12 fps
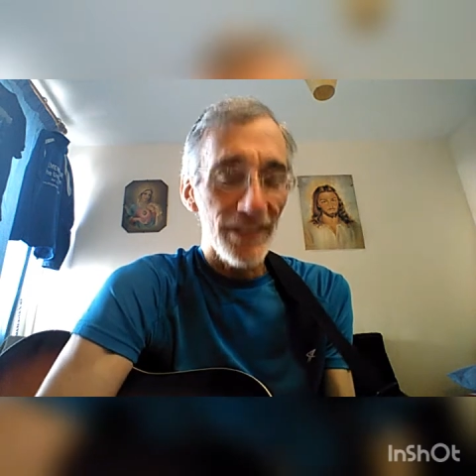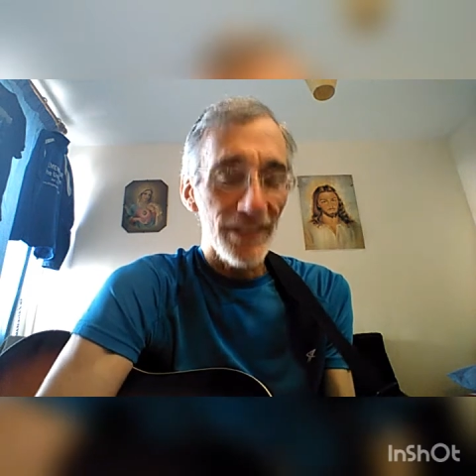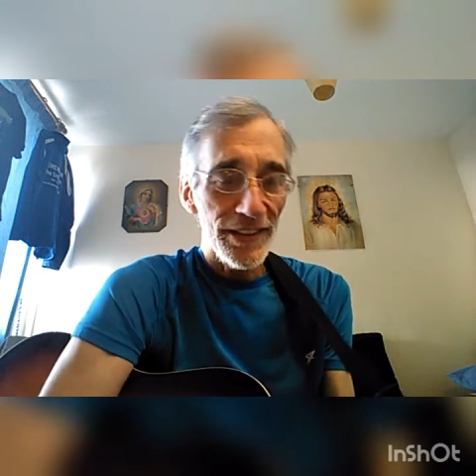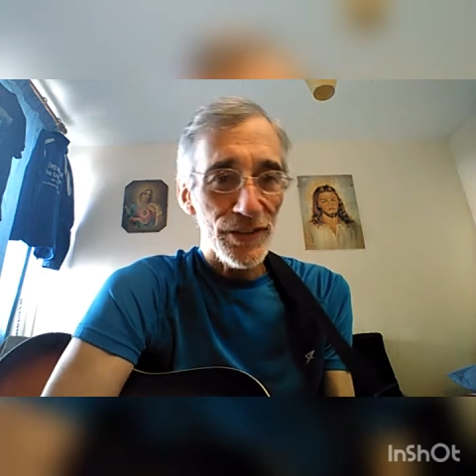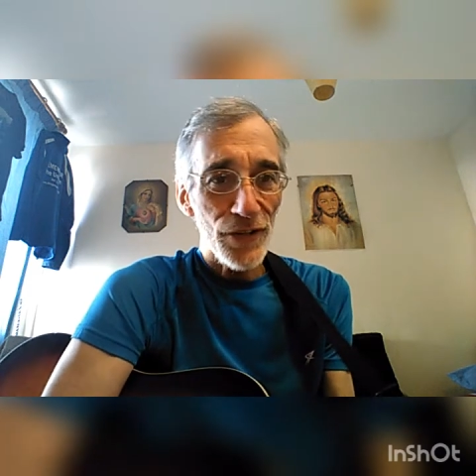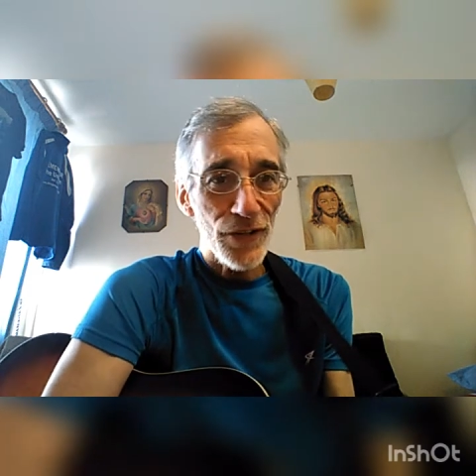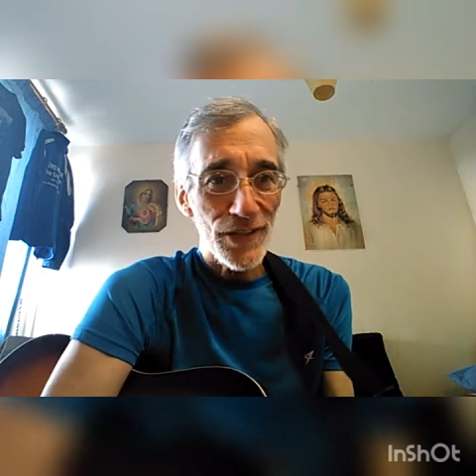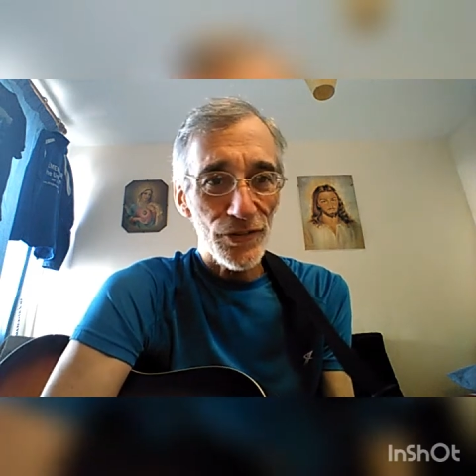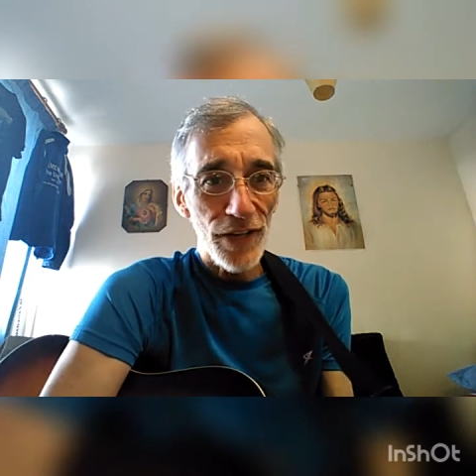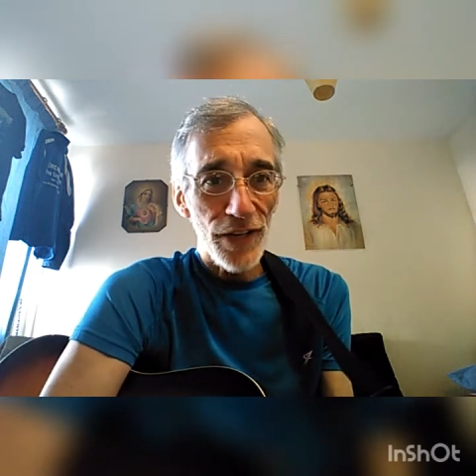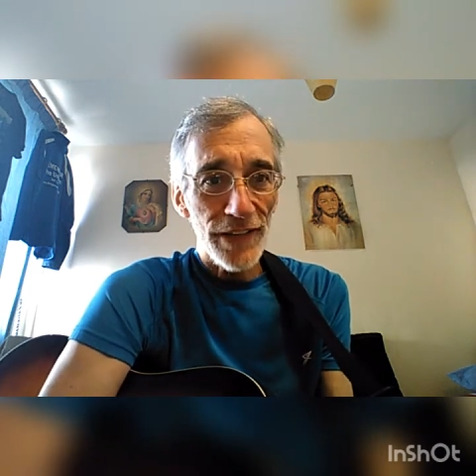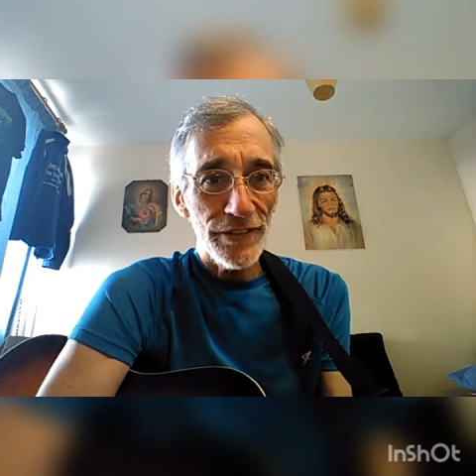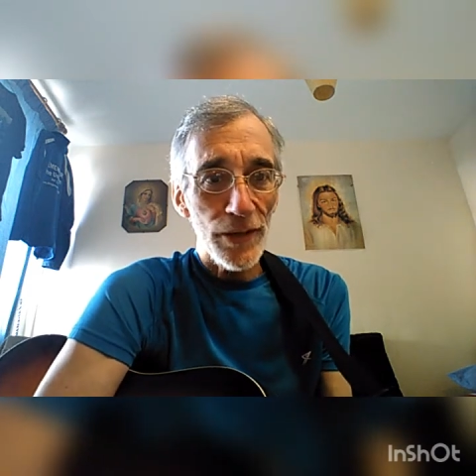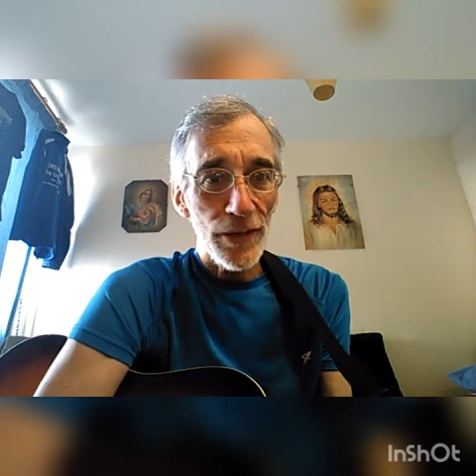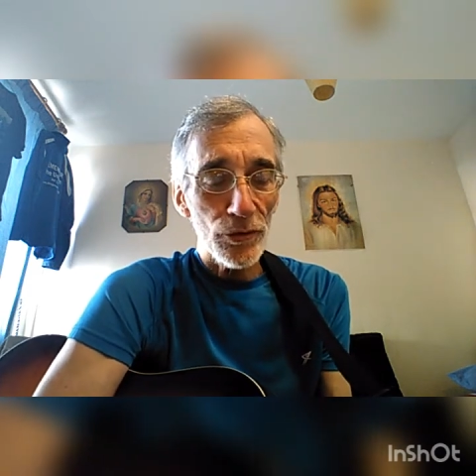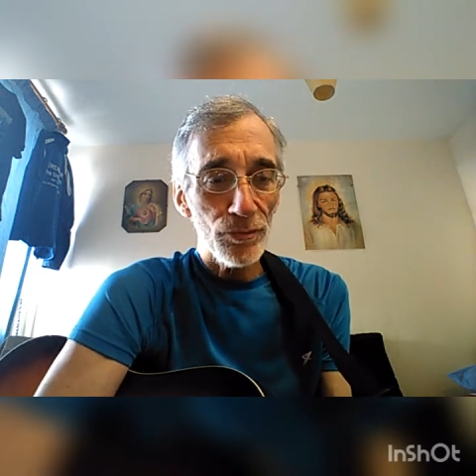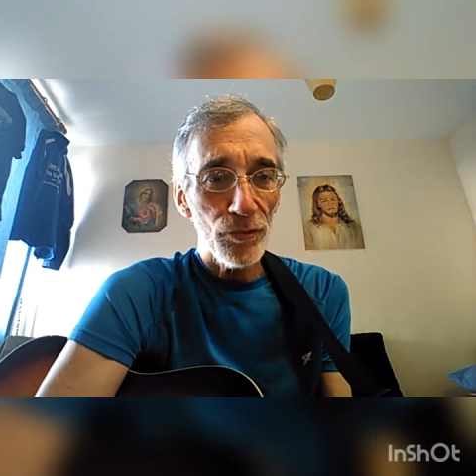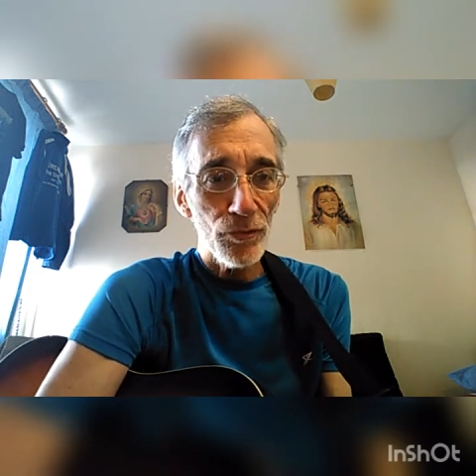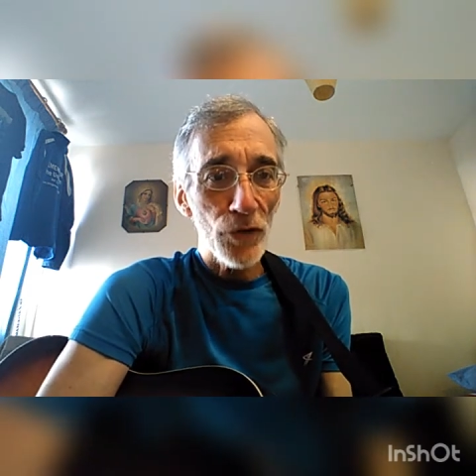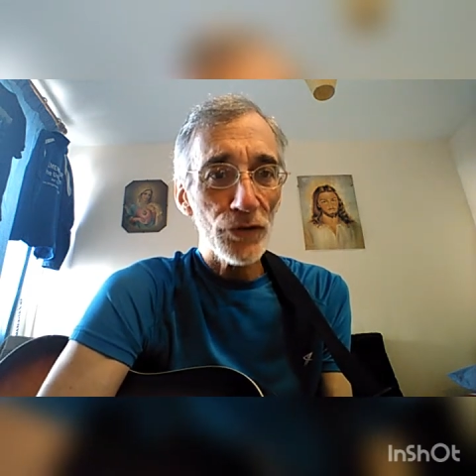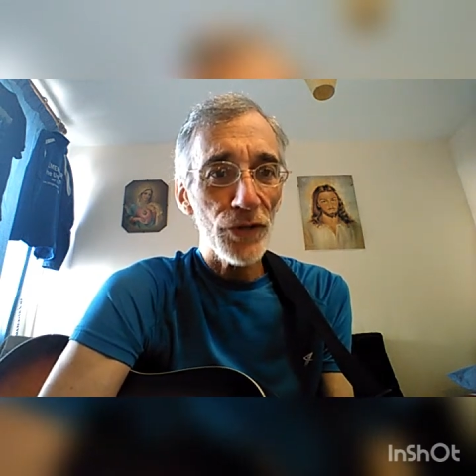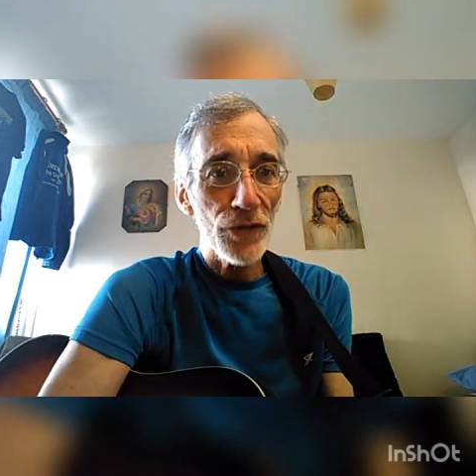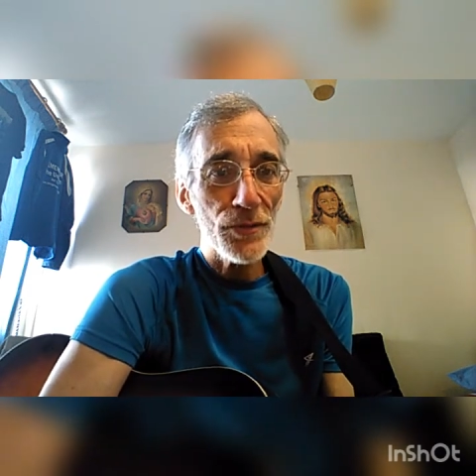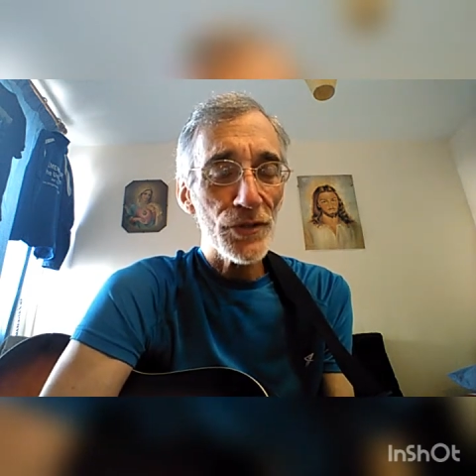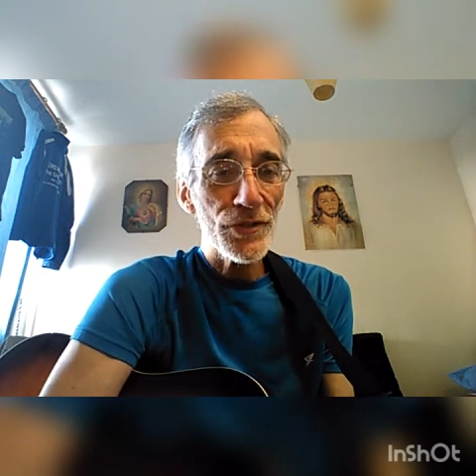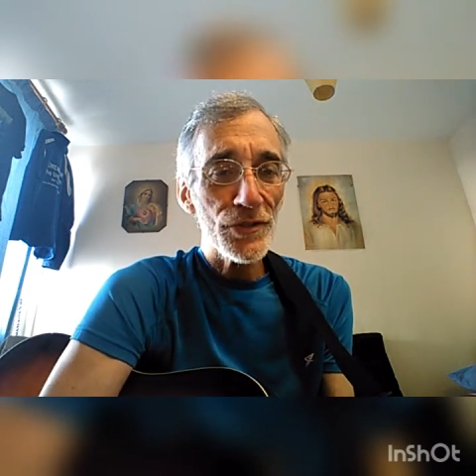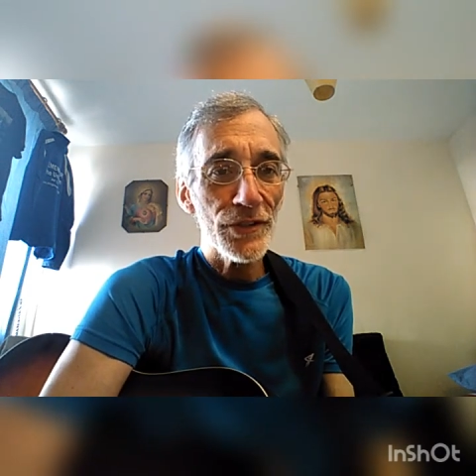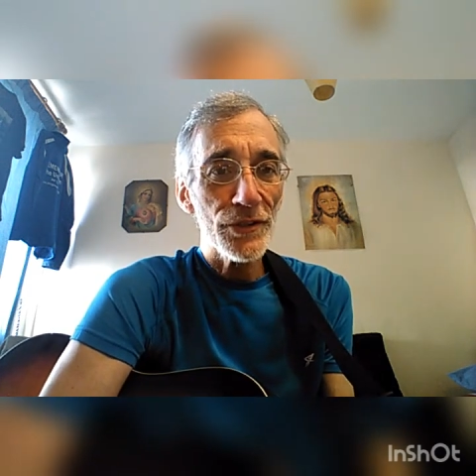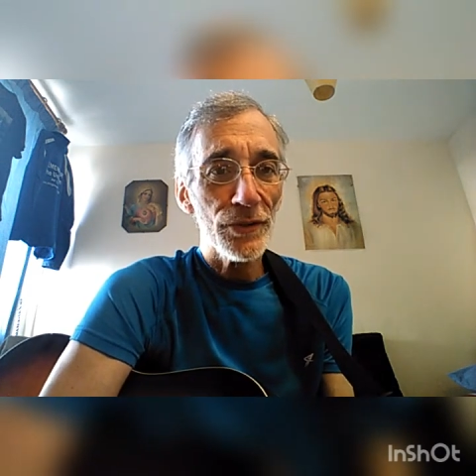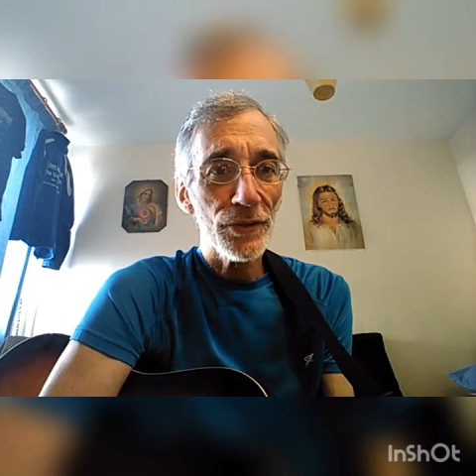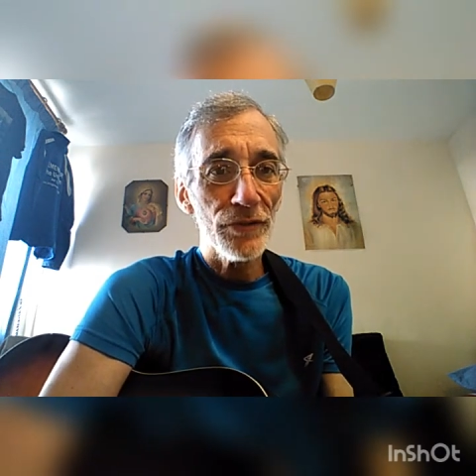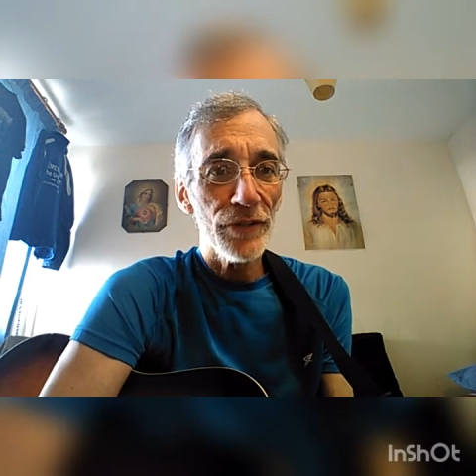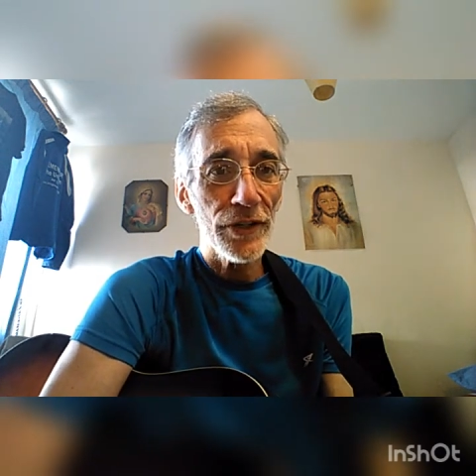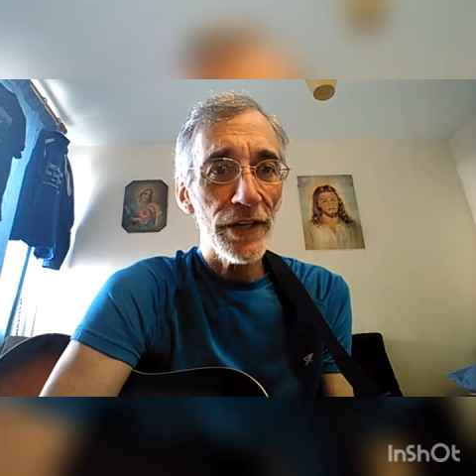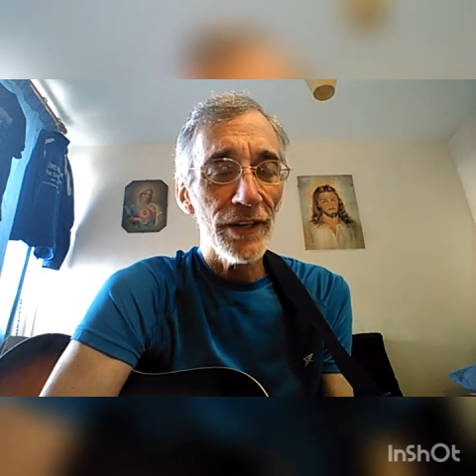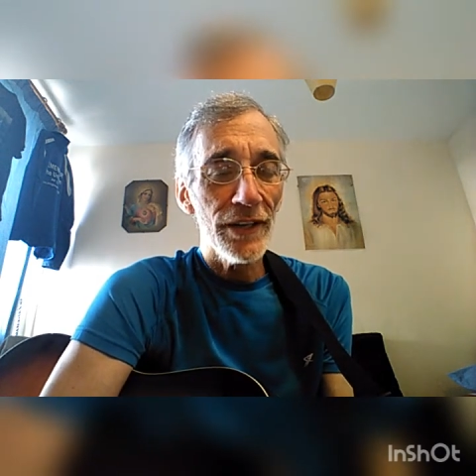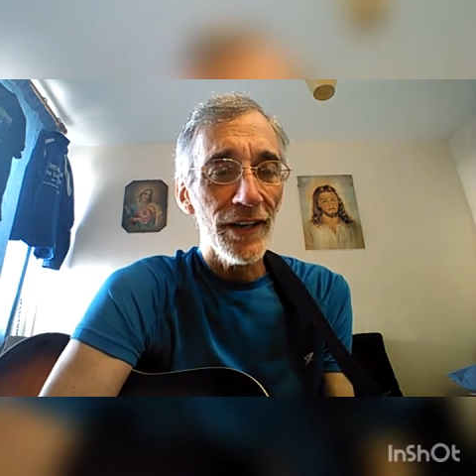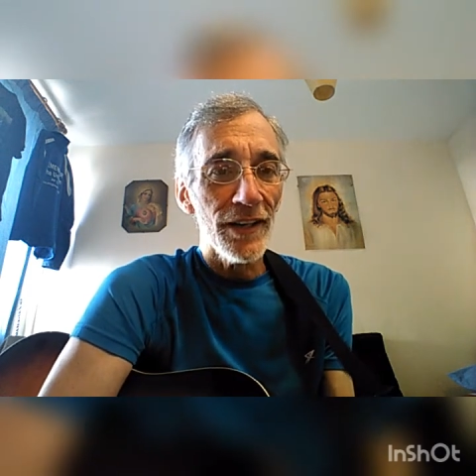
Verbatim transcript: and he translated those those scriptures into a very